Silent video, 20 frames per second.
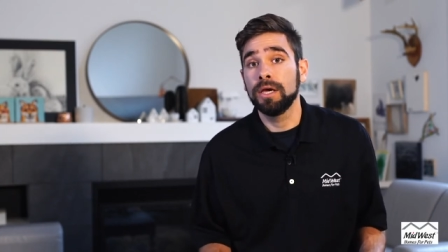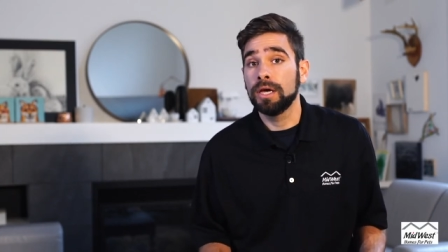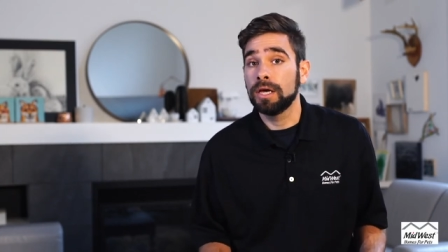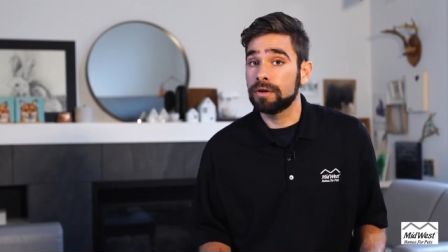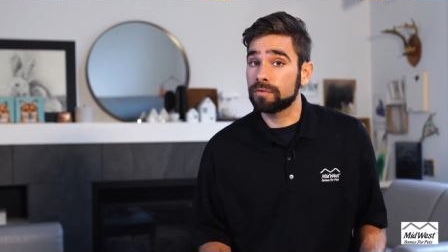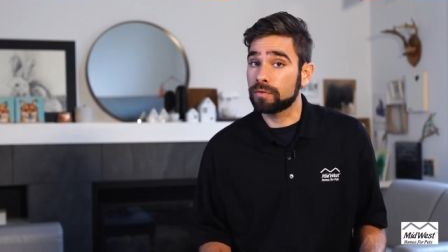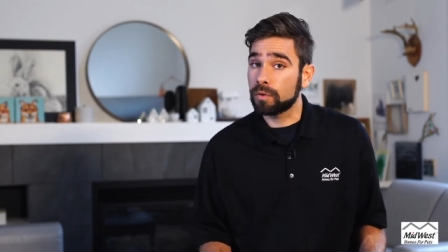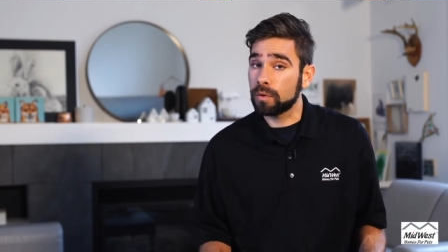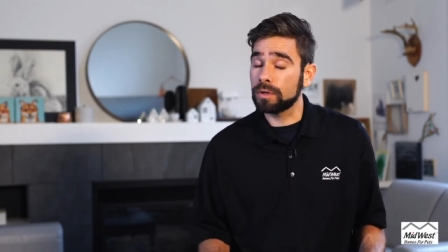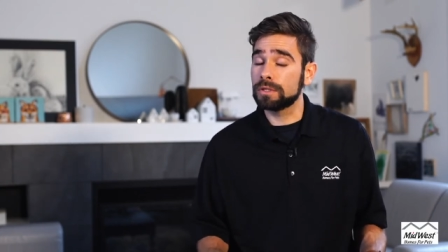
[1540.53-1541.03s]

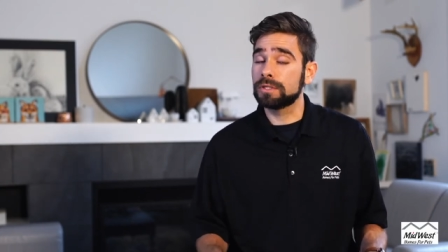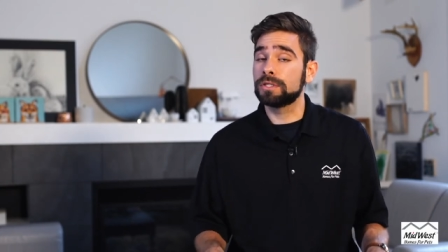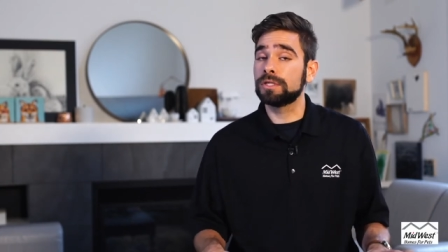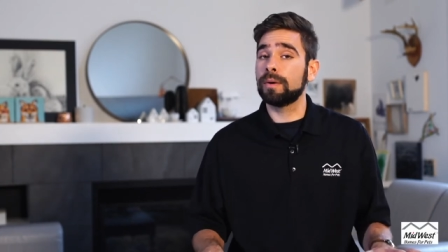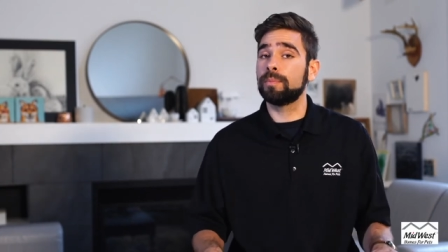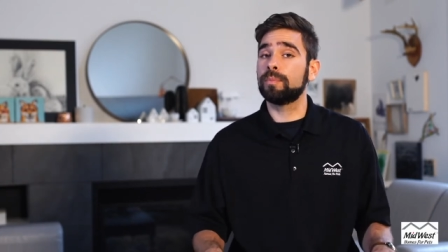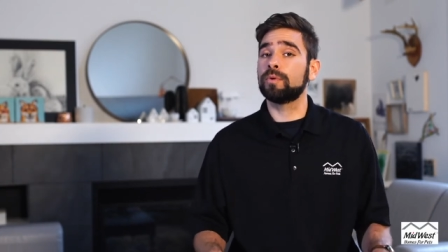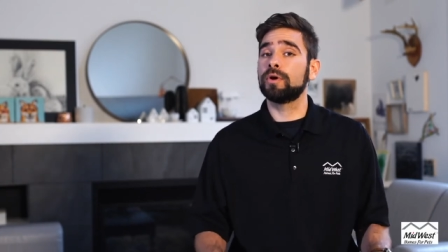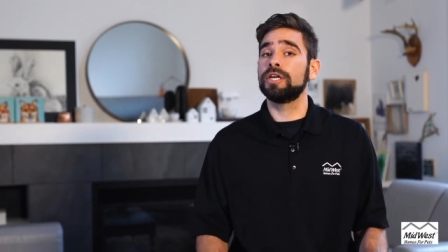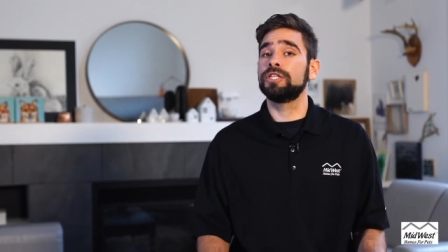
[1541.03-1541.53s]
And of course,
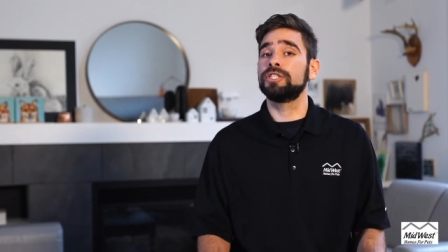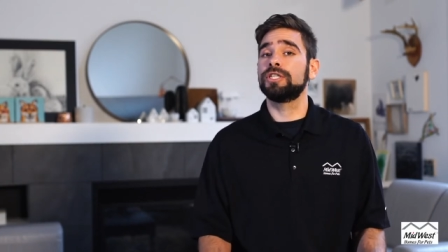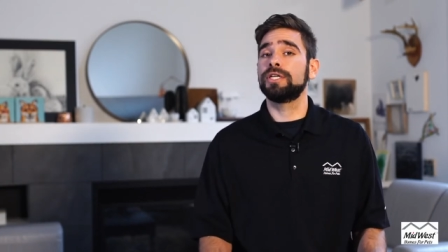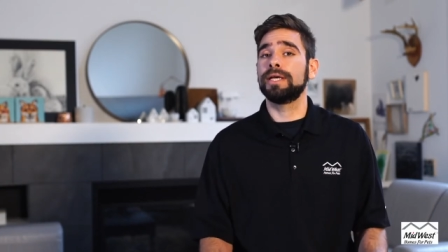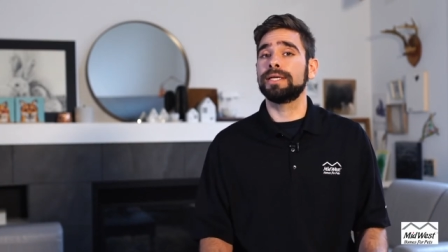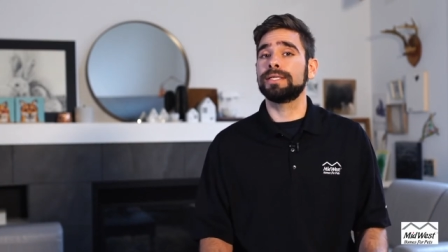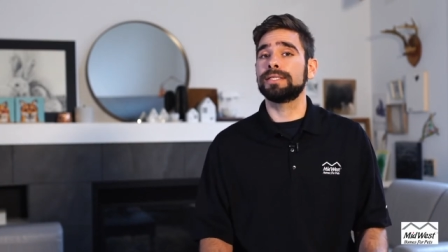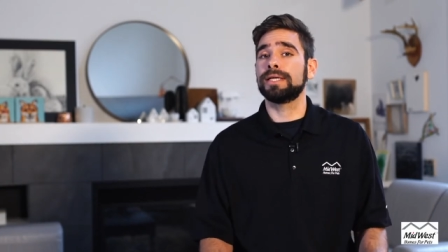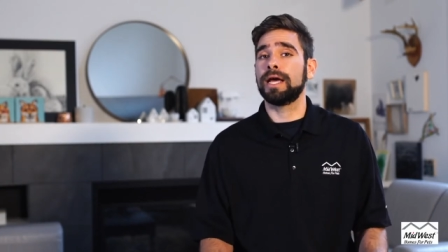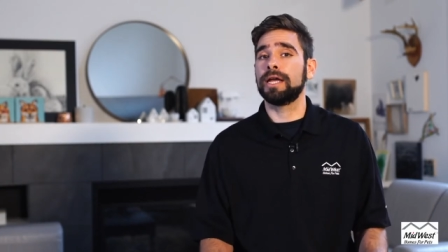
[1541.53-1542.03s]

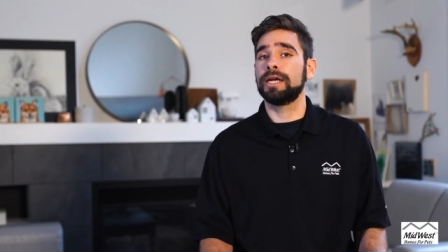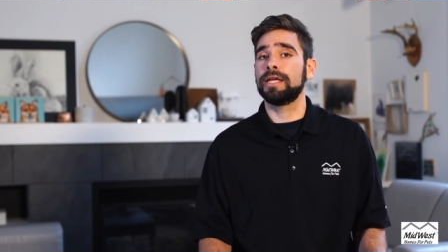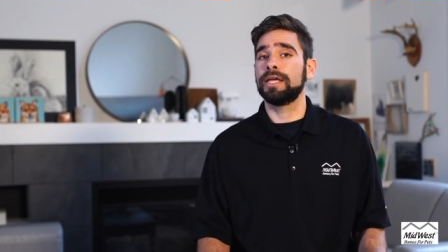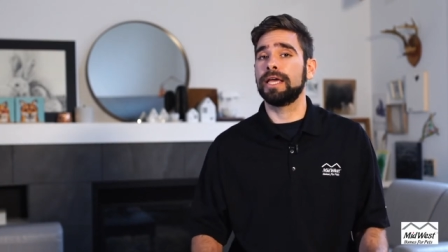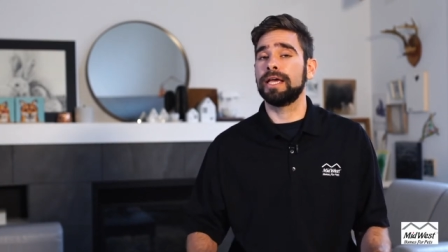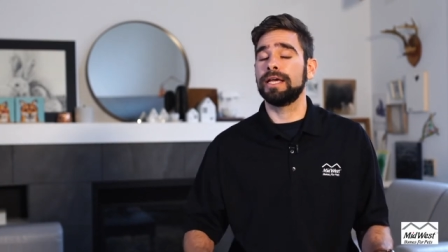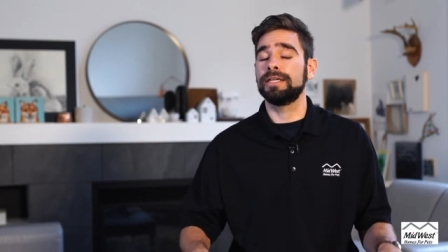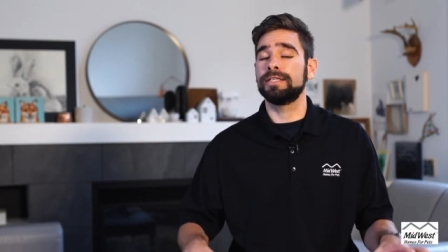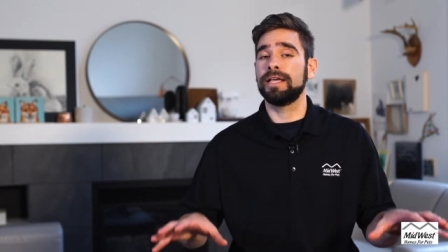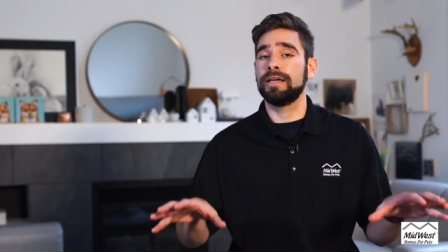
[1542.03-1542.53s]
separation
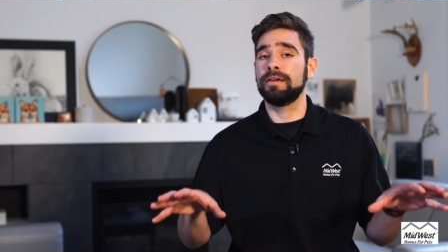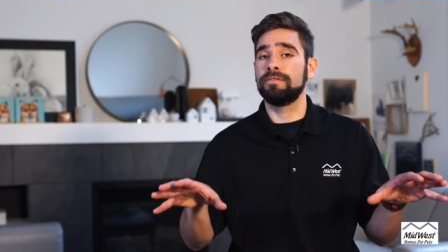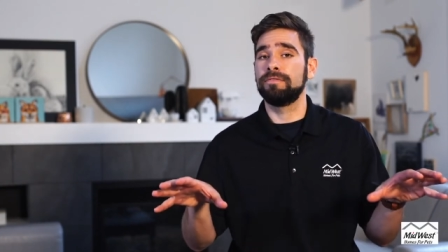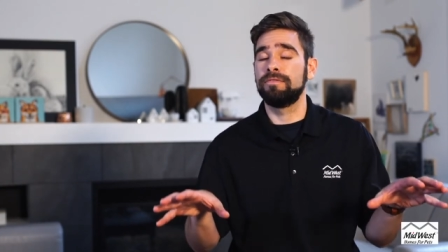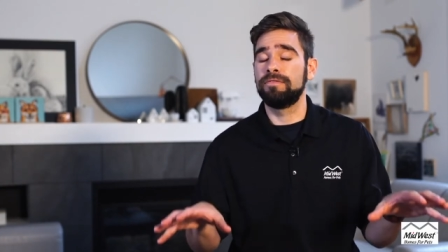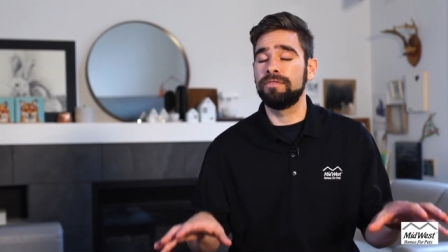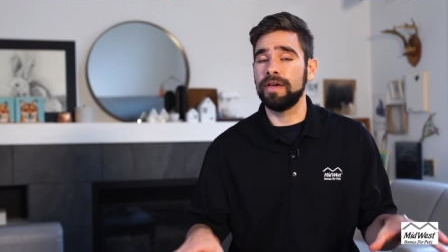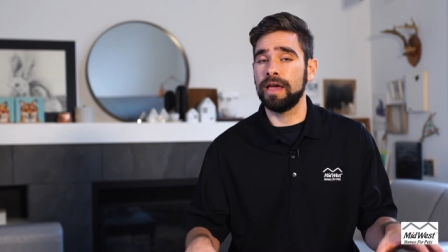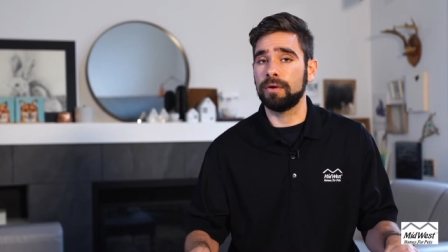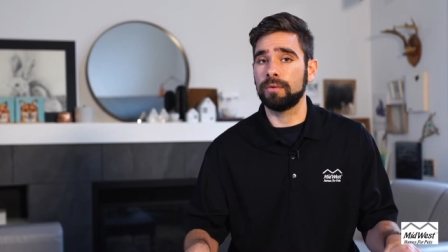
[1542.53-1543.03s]
anxiety is a
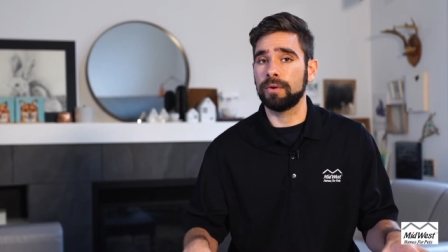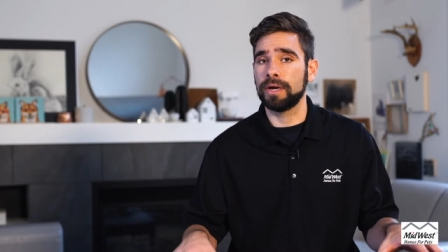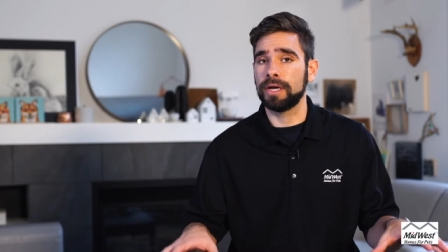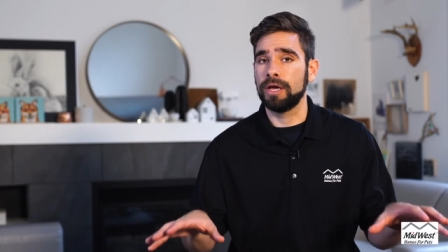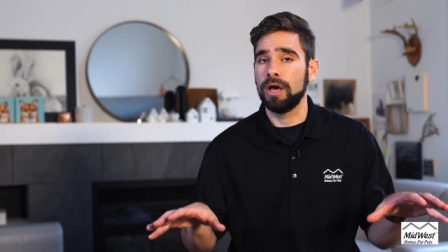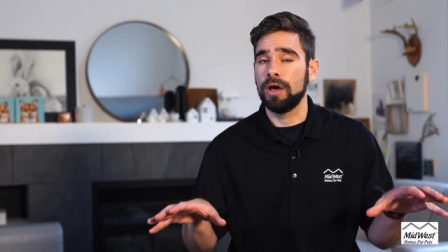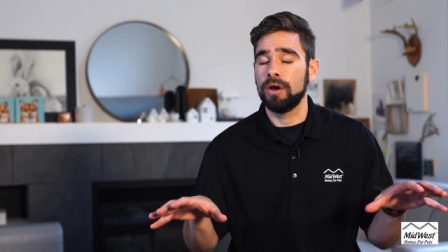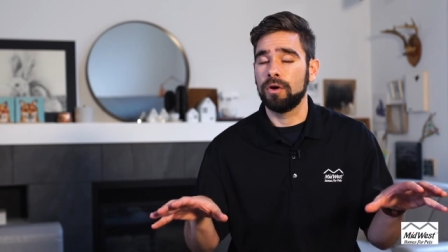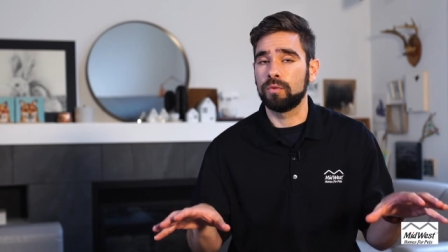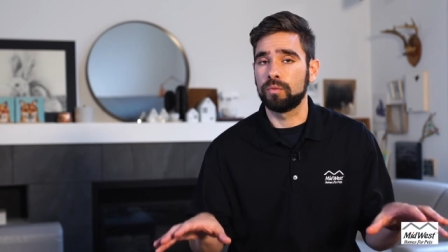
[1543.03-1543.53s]
very